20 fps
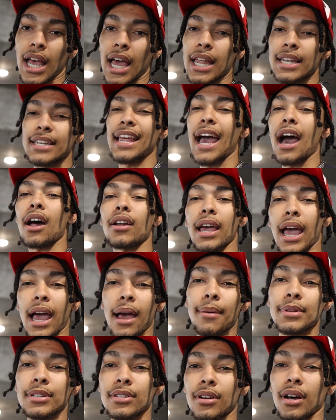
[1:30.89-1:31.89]
I doubt it
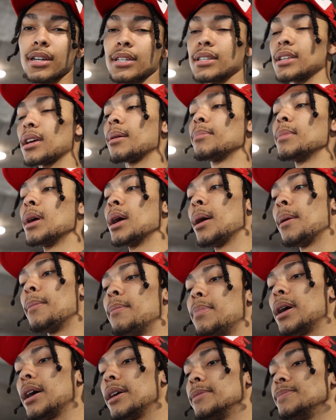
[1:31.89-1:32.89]
happens all the time.
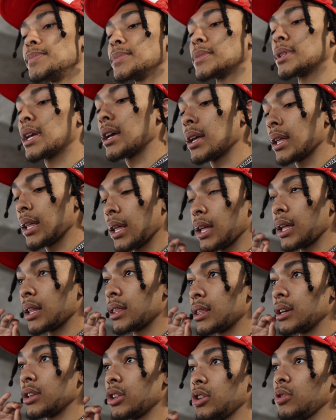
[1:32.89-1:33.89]
But
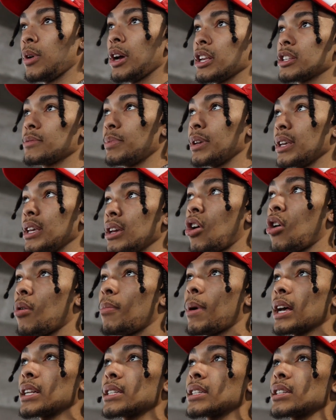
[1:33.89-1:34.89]
the USB on
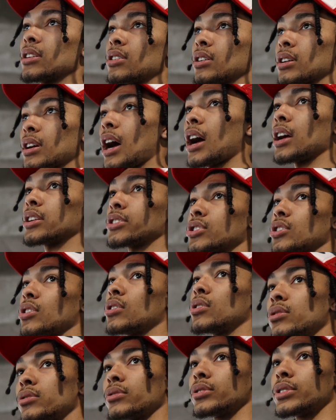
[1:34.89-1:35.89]
my center
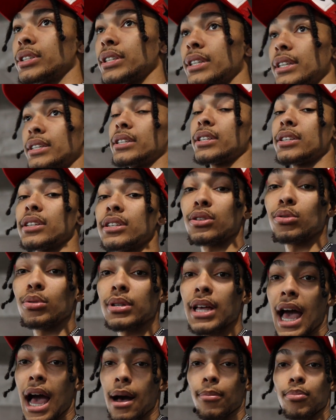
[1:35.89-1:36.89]
console to do
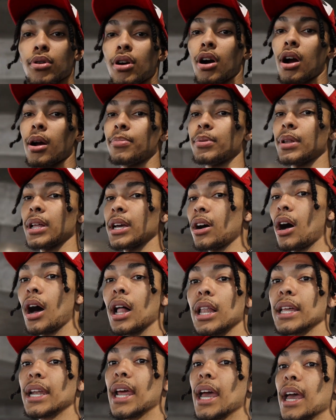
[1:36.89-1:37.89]
the Apple CarPlay,
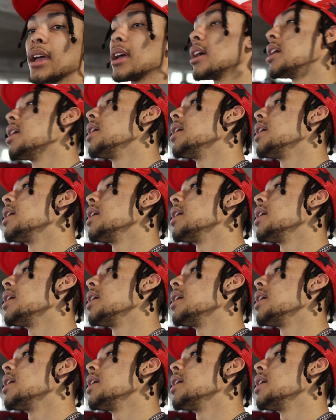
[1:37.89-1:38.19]
all of that.